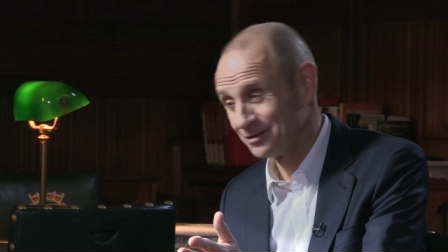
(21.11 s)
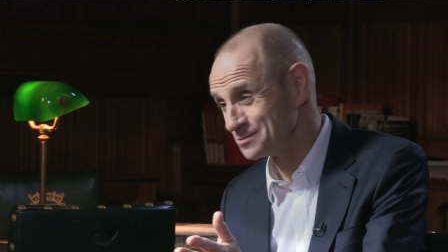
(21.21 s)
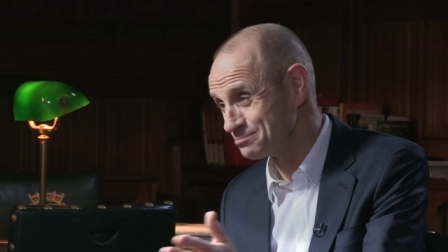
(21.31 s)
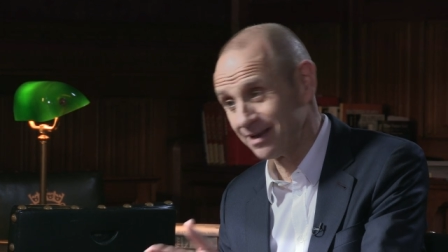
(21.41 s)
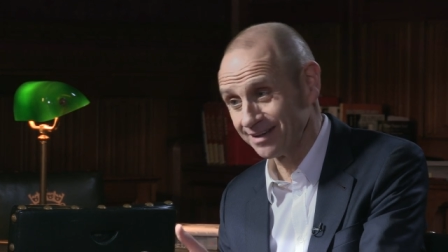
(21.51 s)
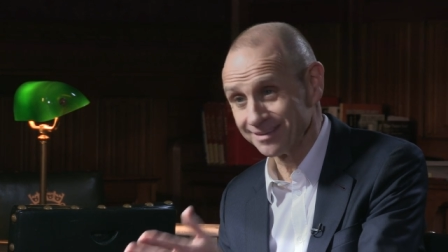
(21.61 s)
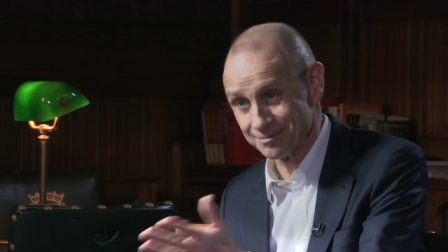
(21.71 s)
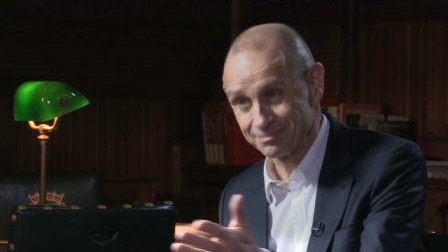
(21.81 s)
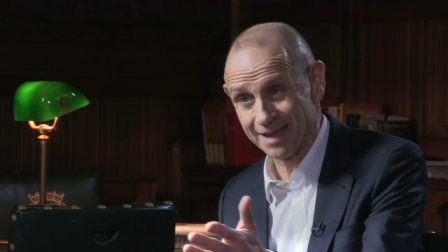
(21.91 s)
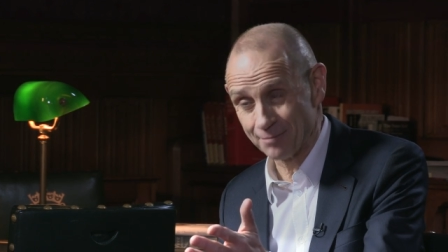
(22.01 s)
who's been in the
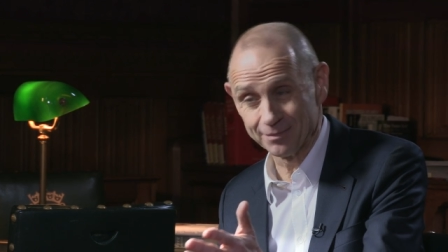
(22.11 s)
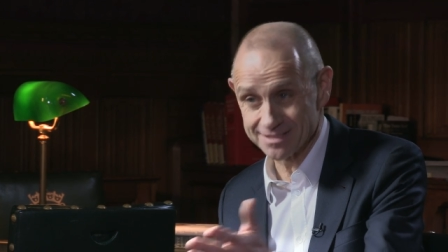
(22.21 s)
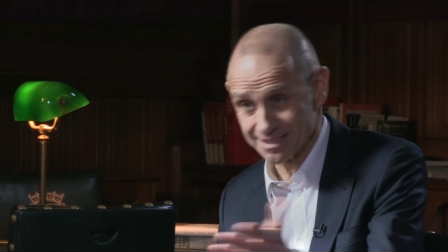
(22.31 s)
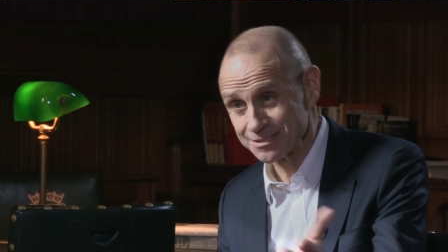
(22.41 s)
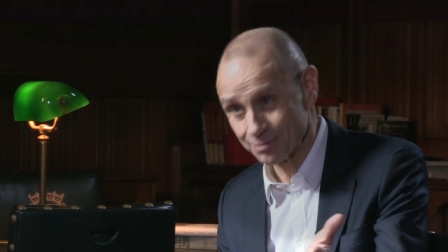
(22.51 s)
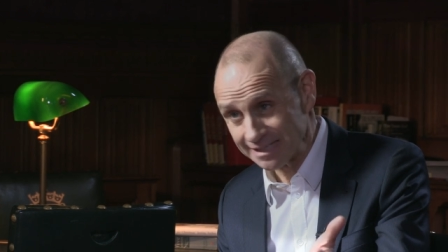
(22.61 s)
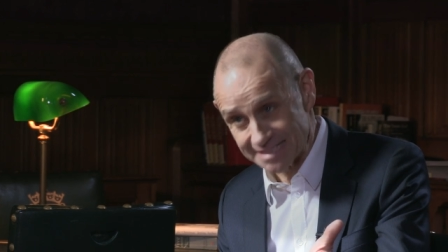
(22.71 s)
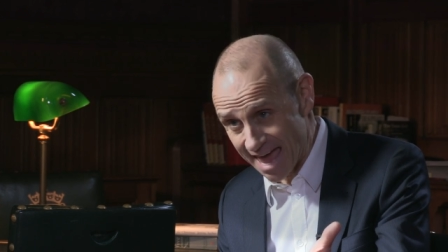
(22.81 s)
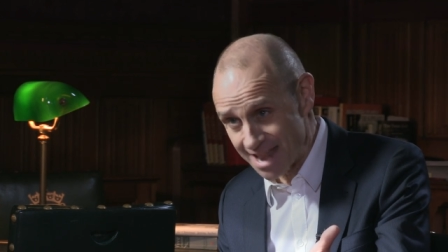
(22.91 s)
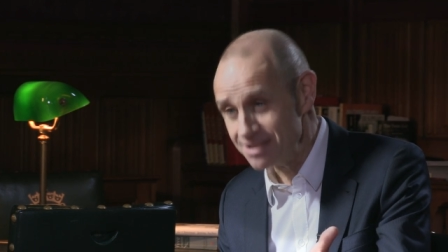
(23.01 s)
cabinet since
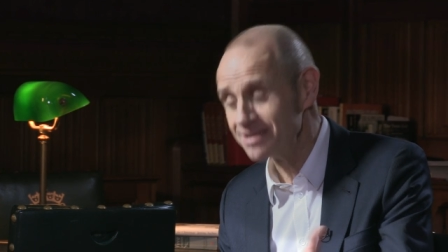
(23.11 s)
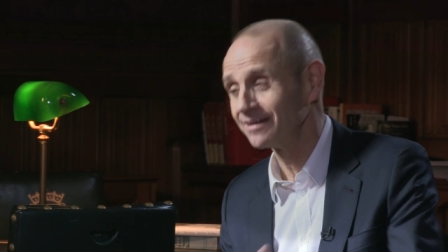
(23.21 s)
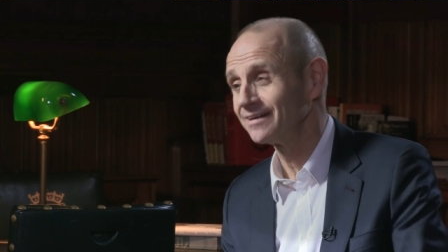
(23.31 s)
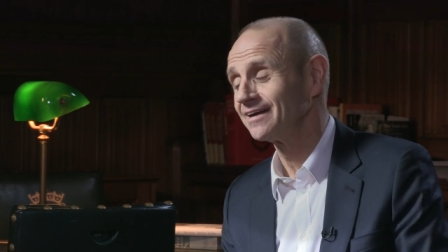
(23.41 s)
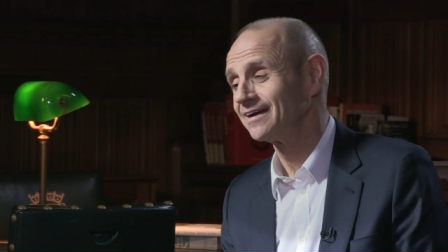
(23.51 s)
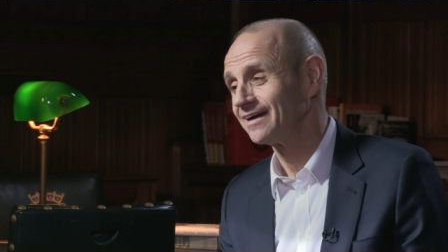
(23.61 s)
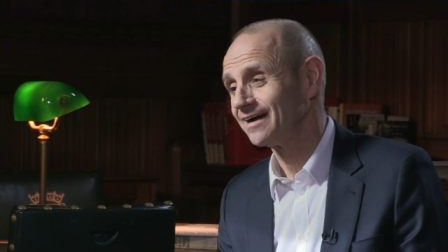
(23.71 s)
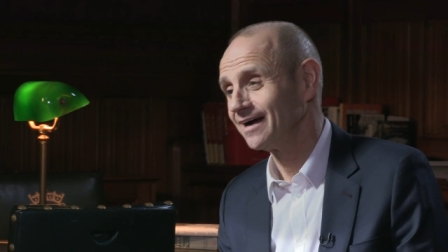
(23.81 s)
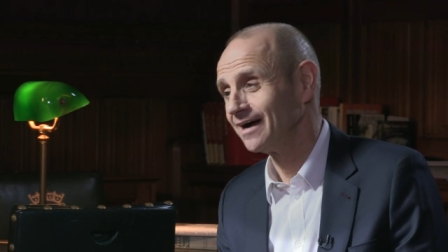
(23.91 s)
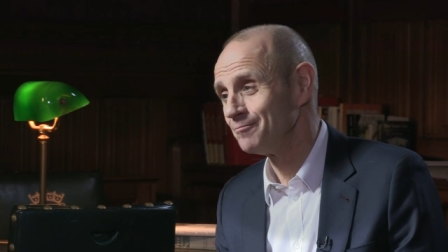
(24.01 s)
2010,
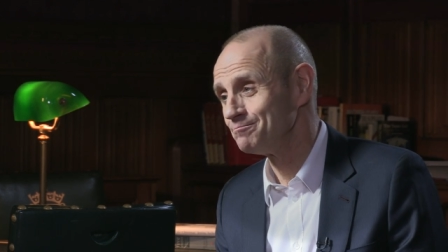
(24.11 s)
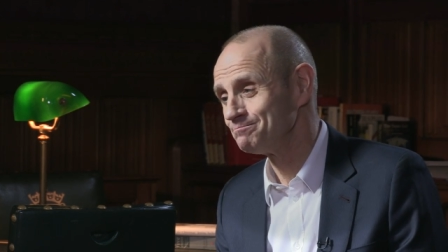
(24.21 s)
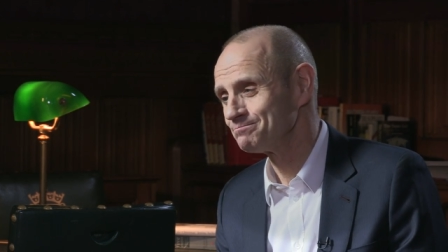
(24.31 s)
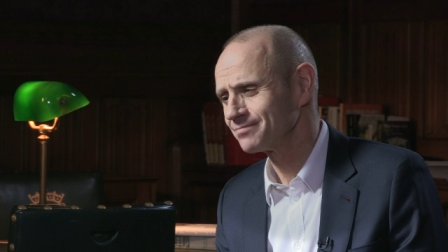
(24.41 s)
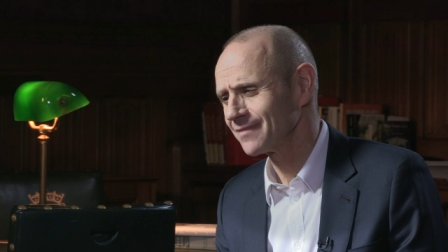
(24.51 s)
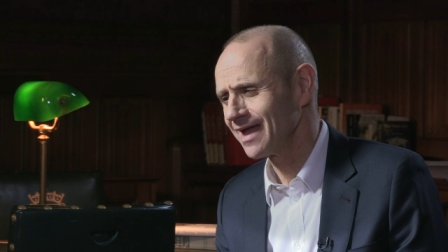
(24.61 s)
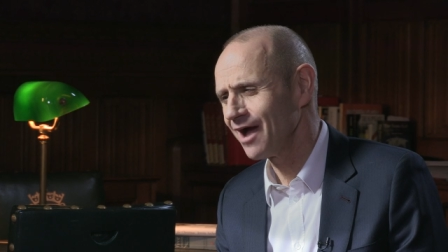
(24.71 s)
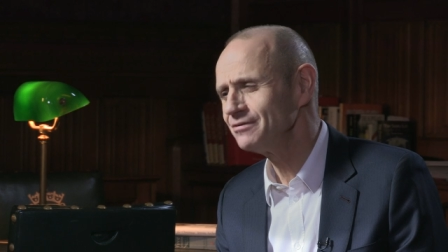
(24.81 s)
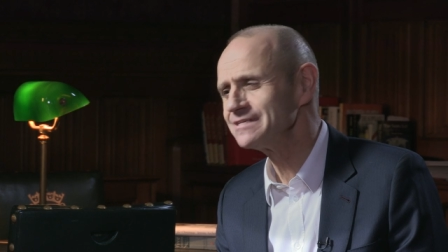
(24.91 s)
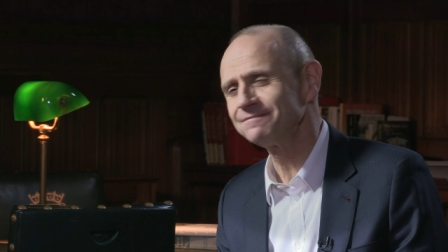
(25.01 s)
um,
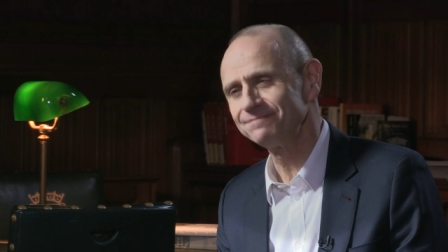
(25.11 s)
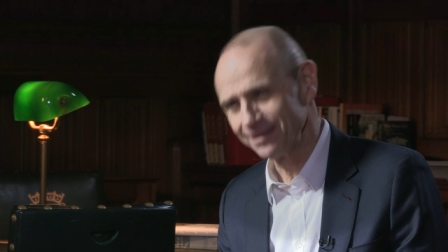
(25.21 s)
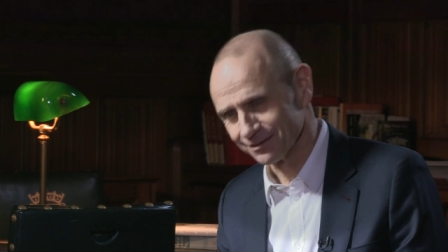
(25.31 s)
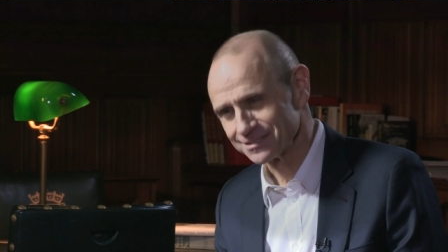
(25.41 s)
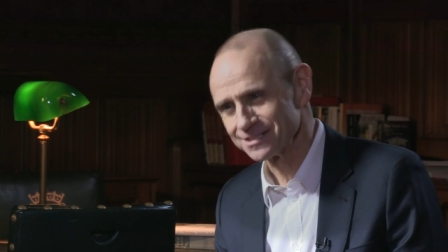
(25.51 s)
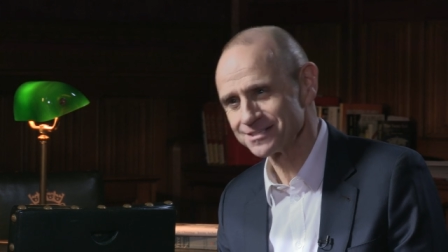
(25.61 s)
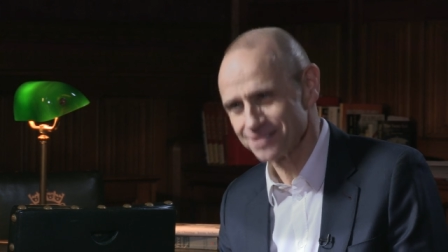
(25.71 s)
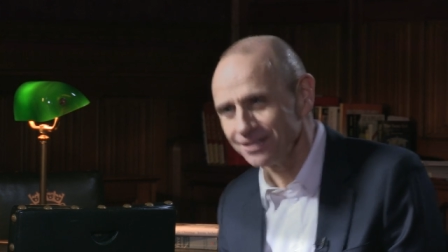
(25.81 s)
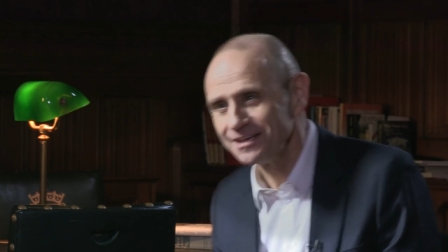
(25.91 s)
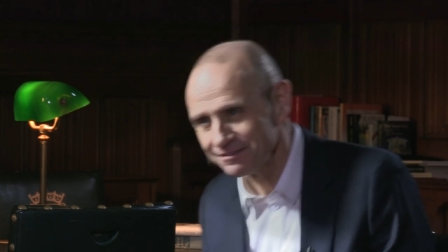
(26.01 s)
how does it feel to
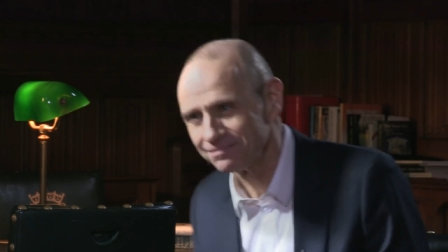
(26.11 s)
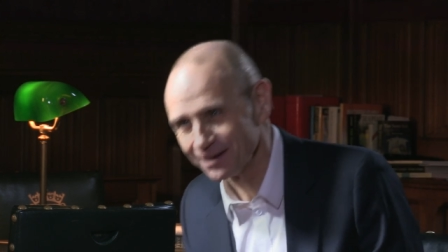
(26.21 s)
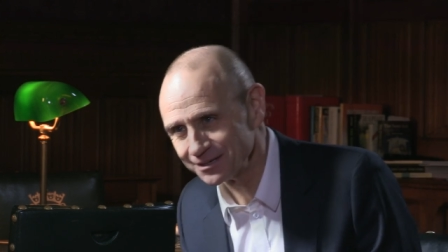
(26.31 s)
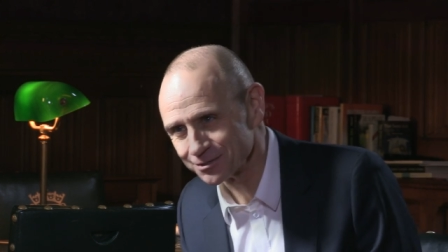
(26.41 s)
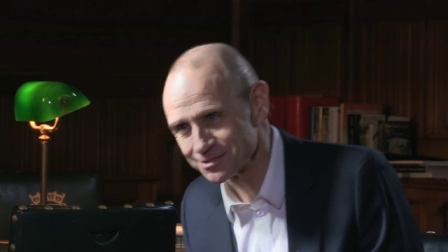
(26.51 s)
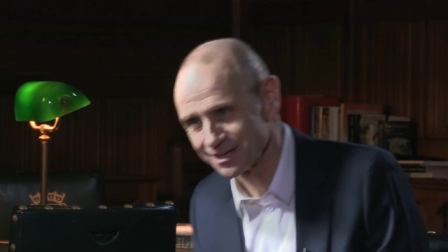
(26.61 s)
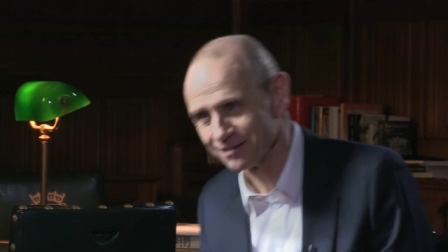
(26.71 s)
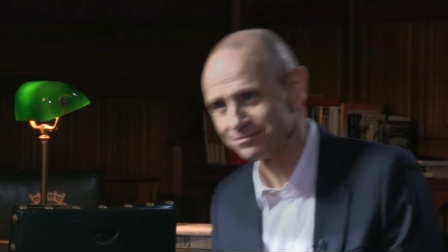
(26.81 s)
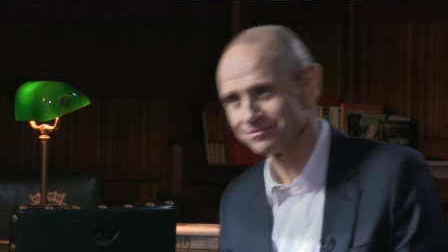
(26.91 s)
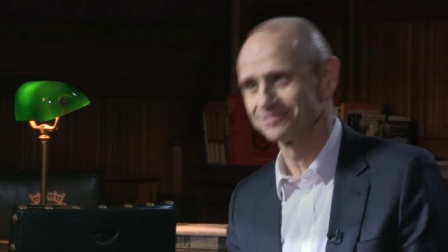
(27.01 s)
suddenly find
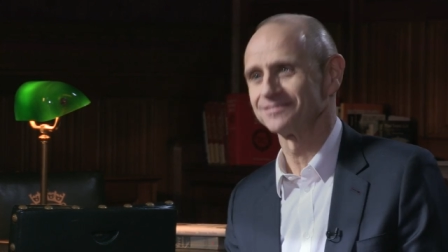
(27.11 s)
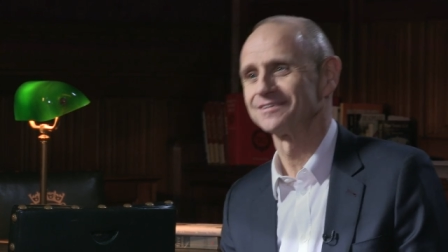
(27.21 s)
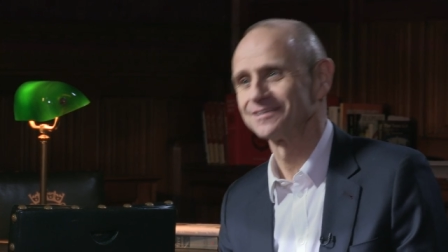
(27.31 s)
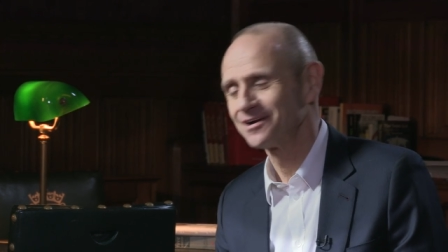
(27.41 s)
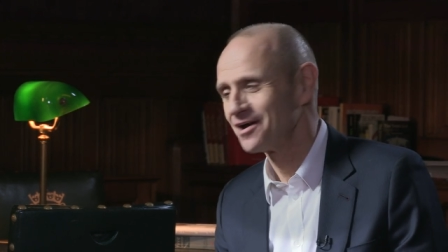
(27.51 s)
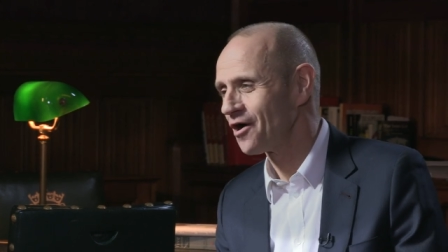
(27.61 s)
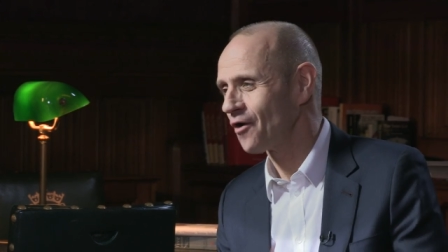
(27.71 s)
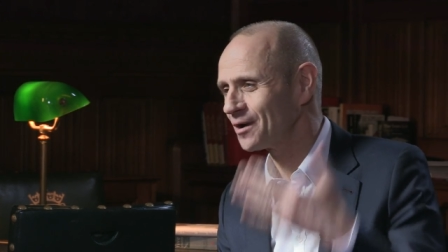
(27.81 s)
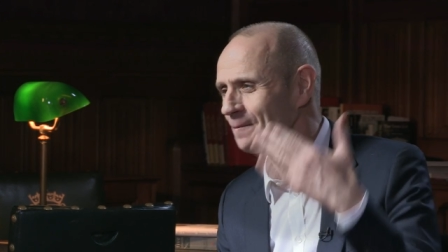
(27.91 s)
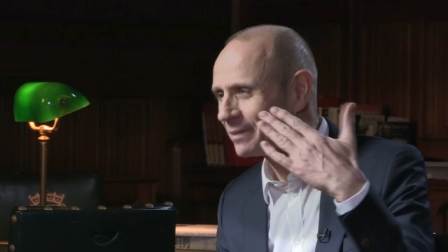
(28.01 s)
yourself
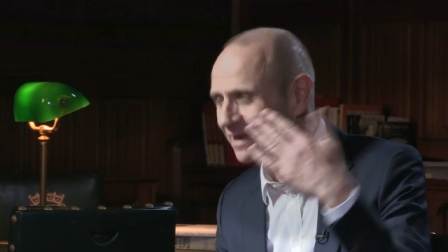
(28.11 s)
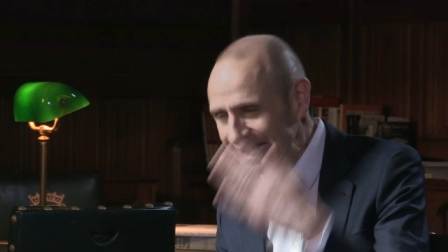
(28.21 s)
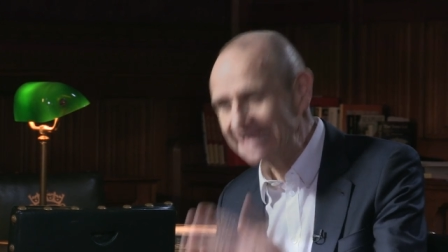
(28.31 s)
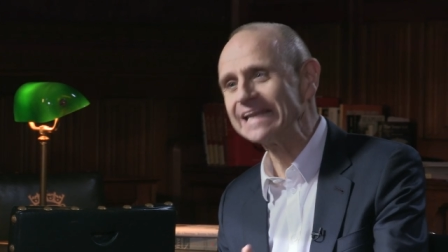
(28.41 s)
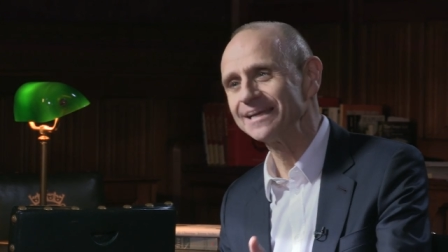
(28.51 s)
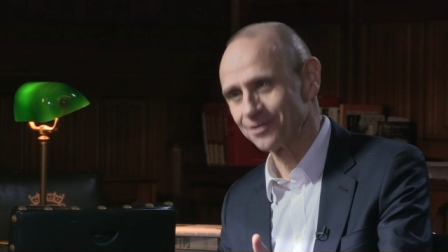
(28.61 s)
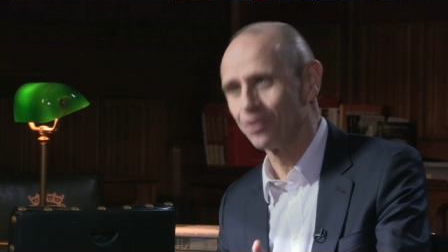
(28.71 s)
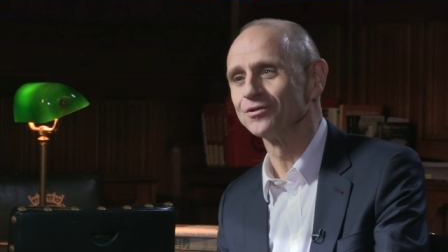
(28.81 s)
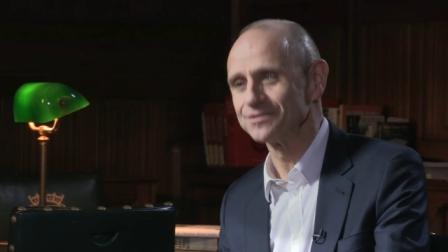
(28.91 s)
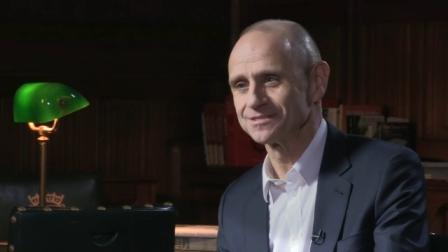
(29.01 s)
completely at
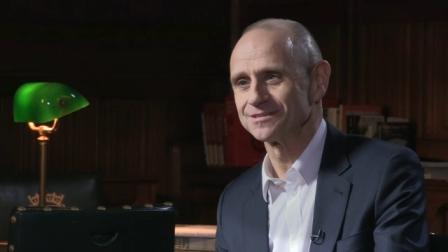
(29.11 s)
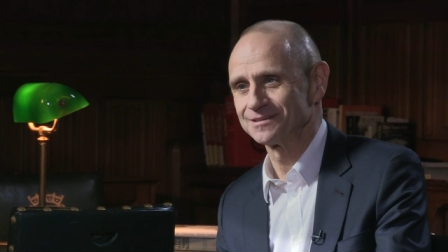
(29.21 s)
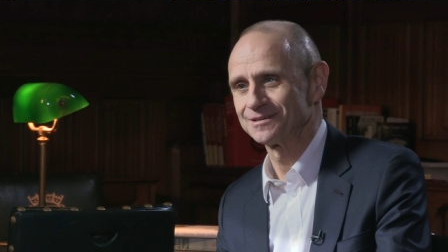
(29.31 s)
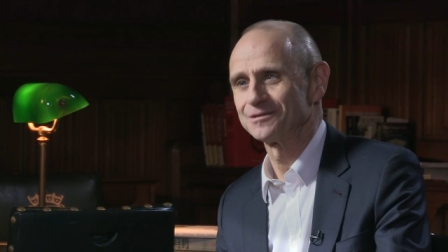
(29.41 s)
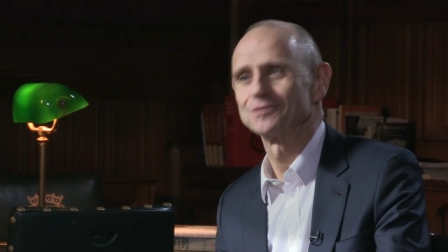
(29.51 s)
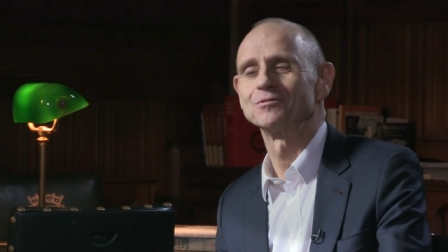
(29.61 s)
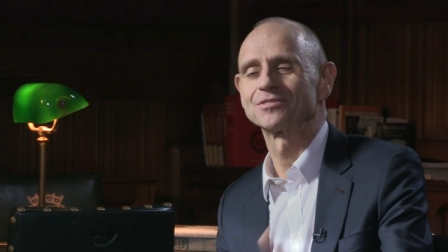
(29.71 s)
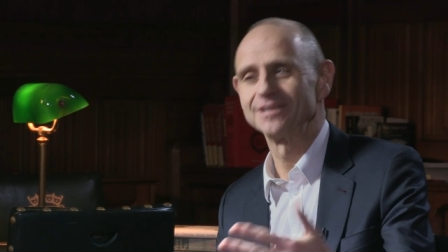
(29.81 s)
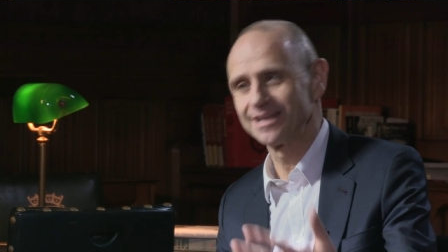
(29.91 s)
odds with the